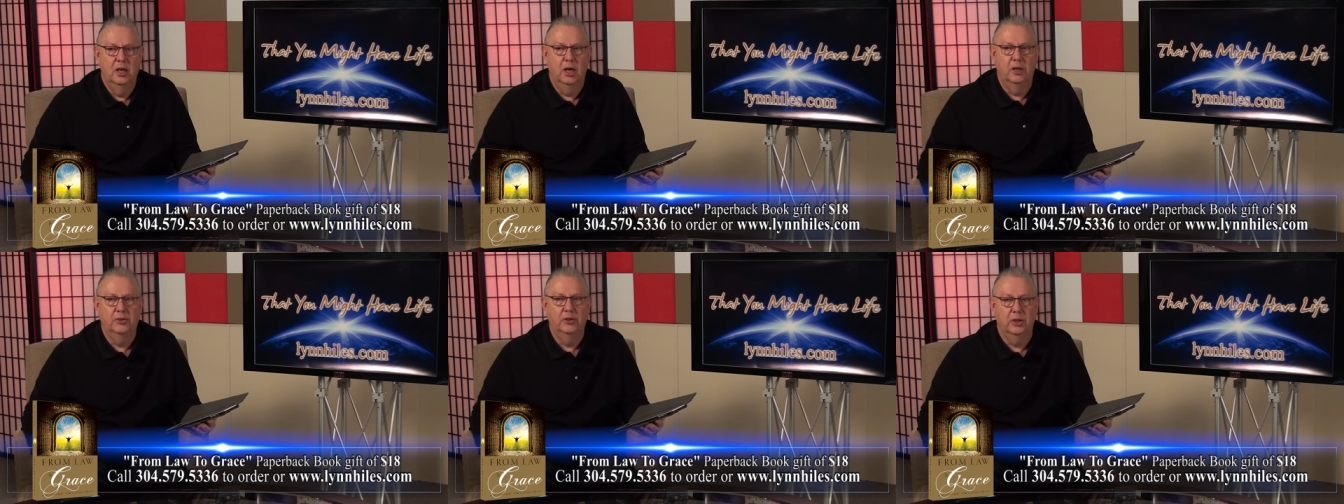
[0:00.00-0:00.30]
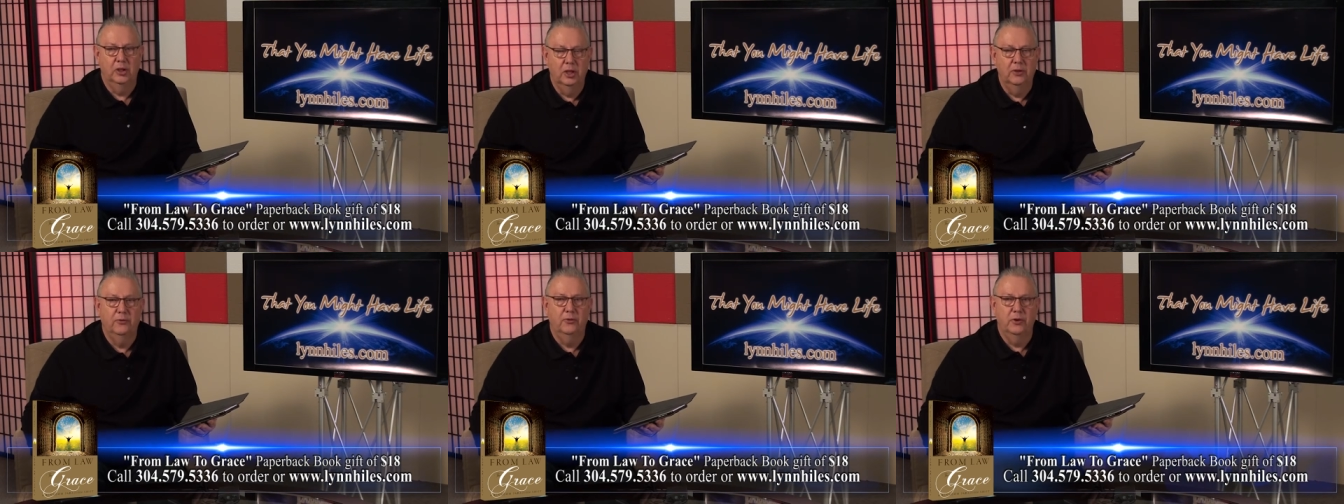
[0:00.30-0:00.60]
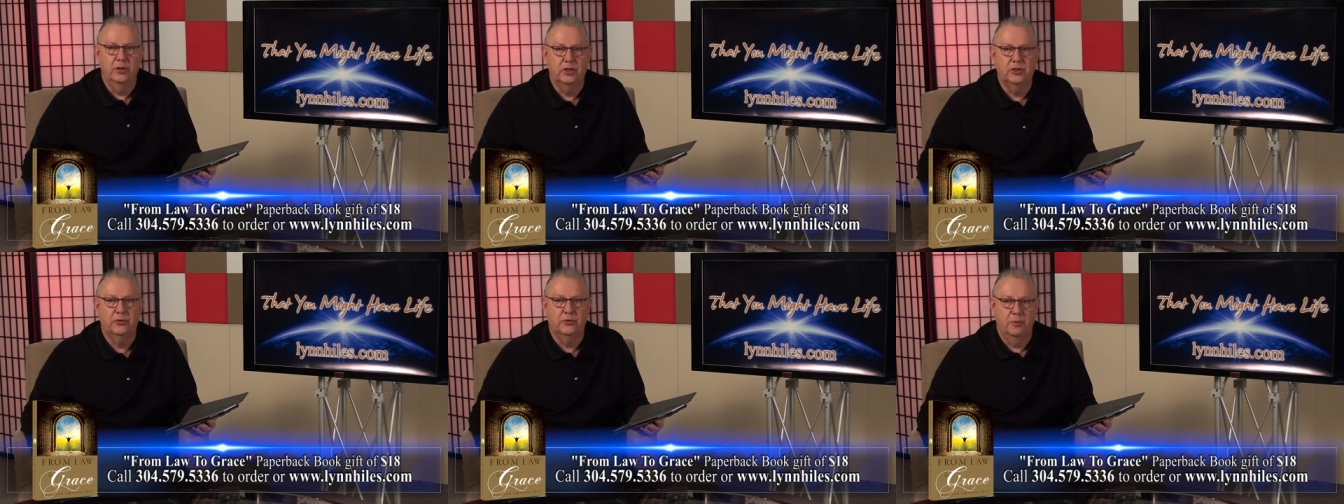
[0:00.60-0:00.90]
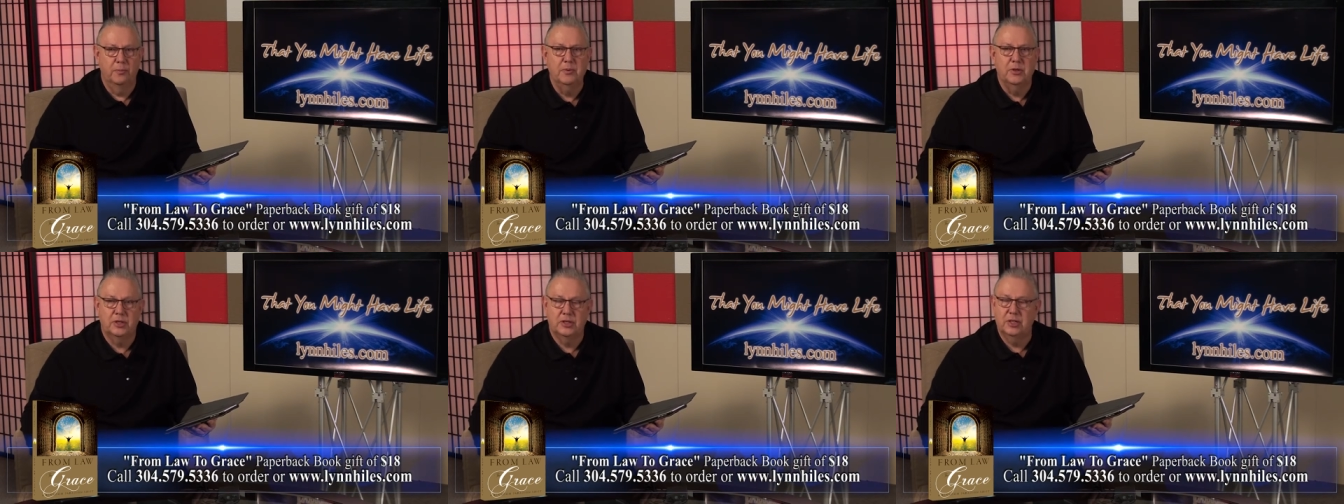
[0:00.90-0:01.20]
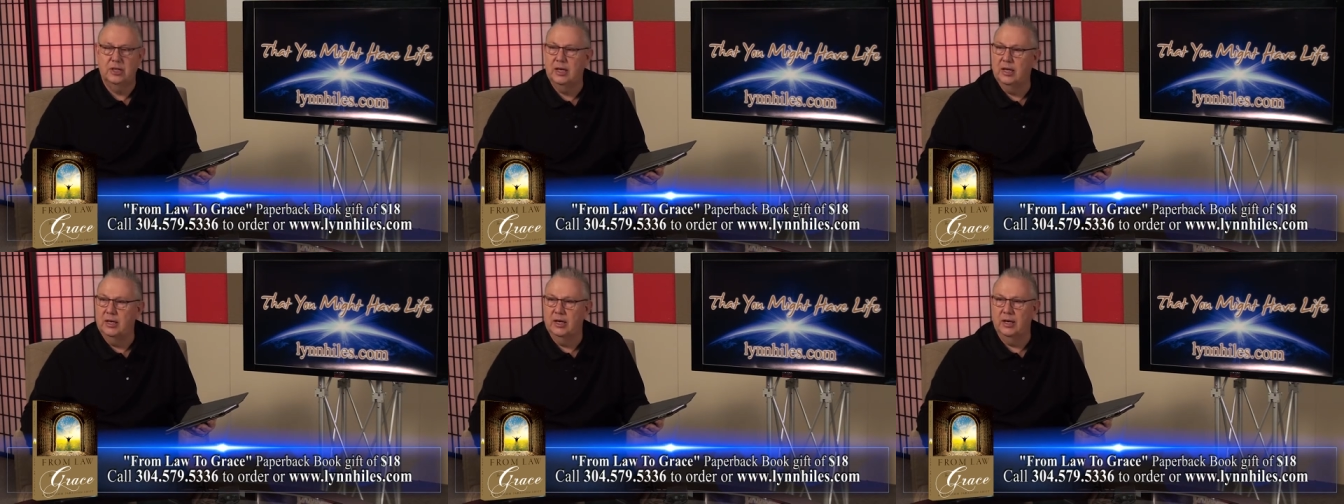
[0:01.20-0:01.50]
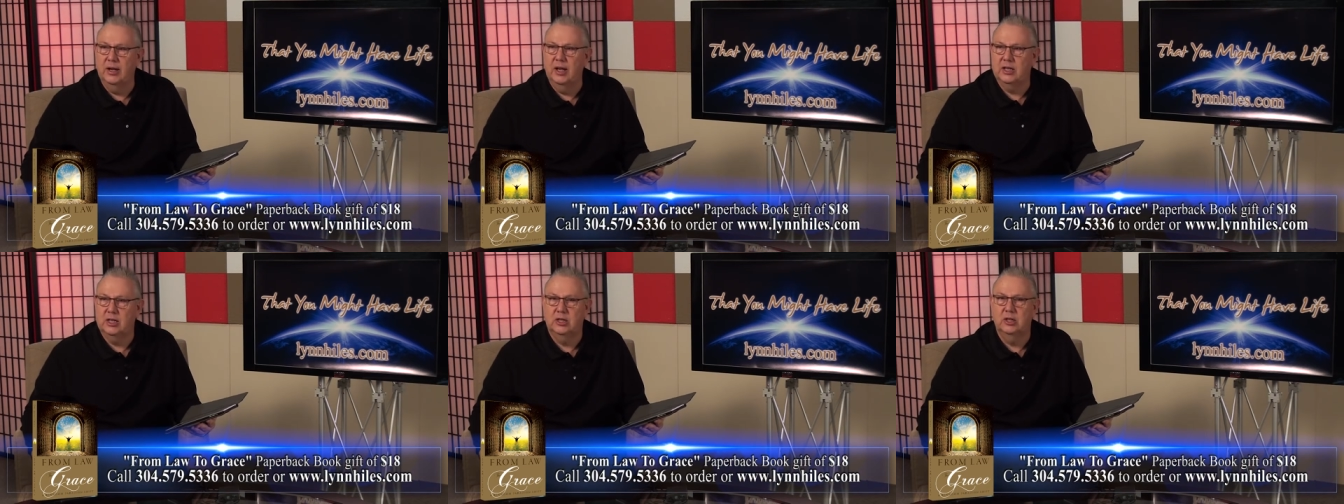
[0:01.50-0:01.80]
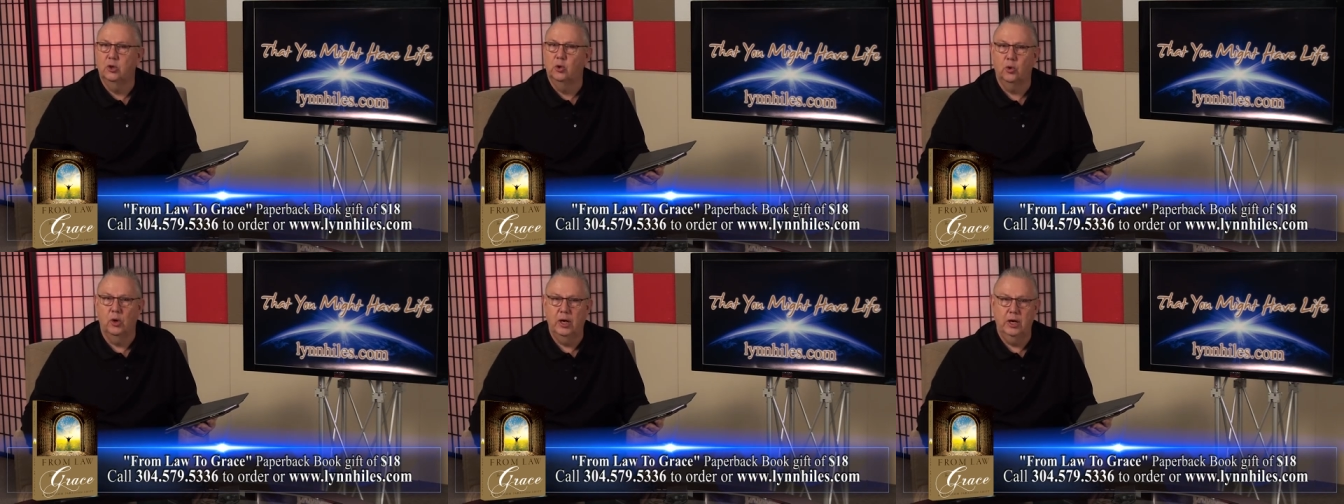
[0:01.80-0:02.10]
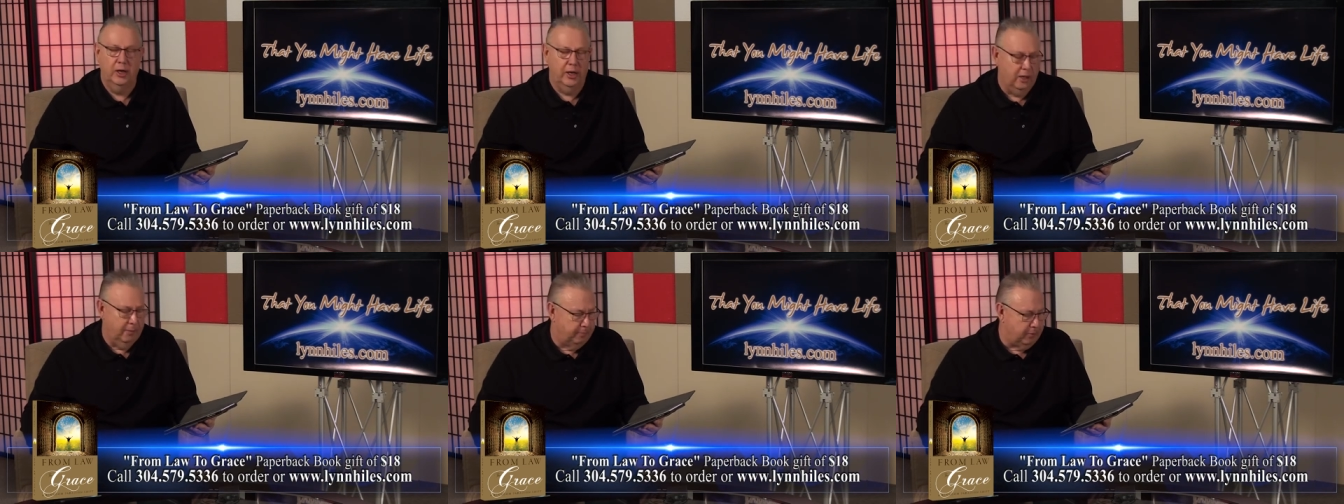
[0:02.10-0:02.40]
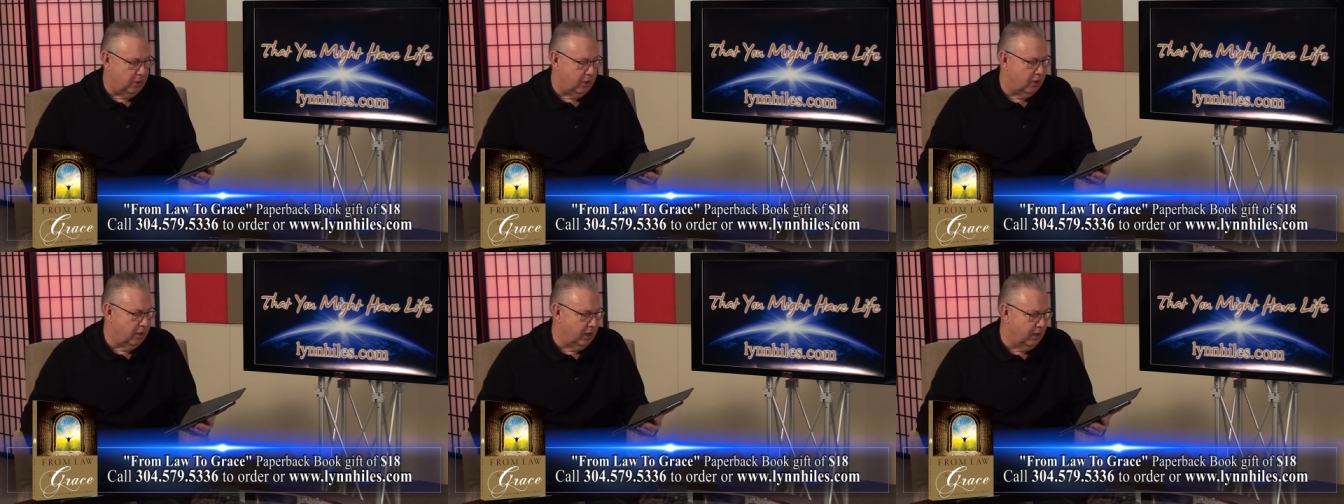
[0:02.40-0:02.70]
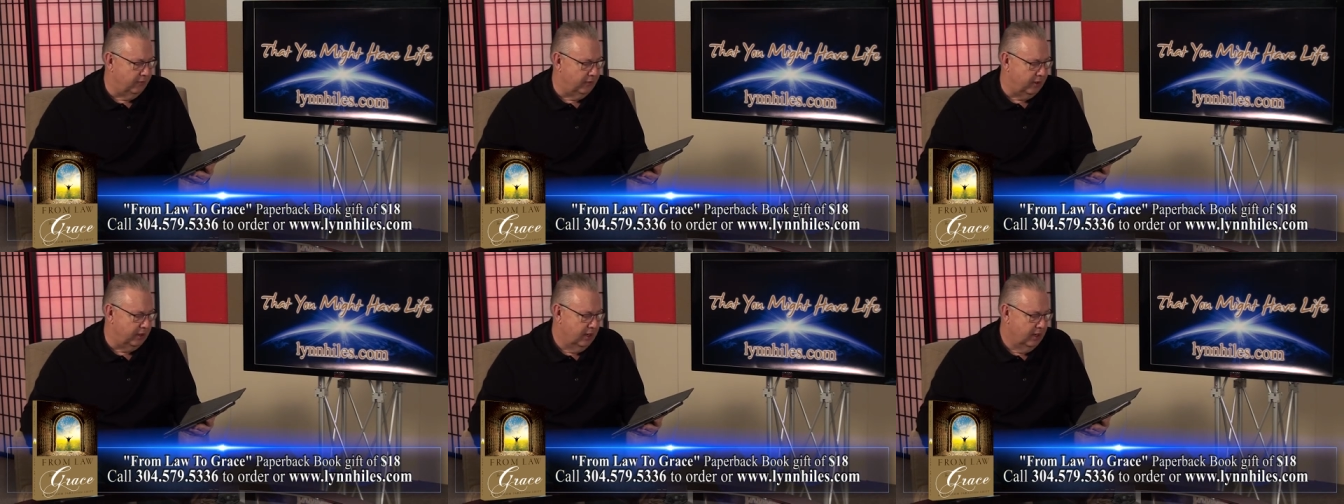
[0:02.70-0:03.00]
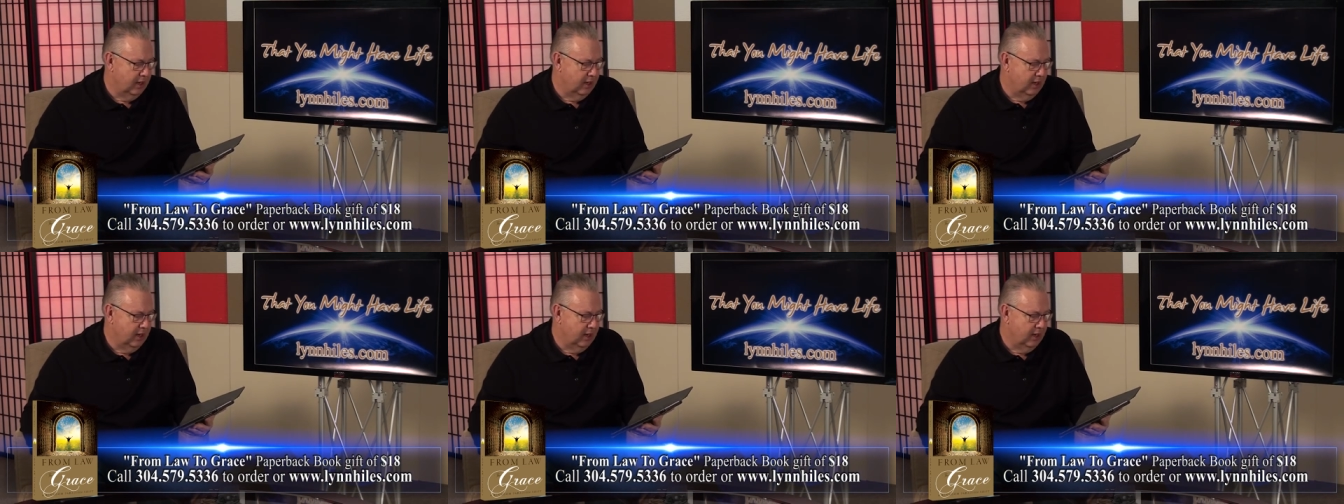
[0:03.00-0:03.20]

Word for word: a deliverance from sin, and that's greatly a part of it.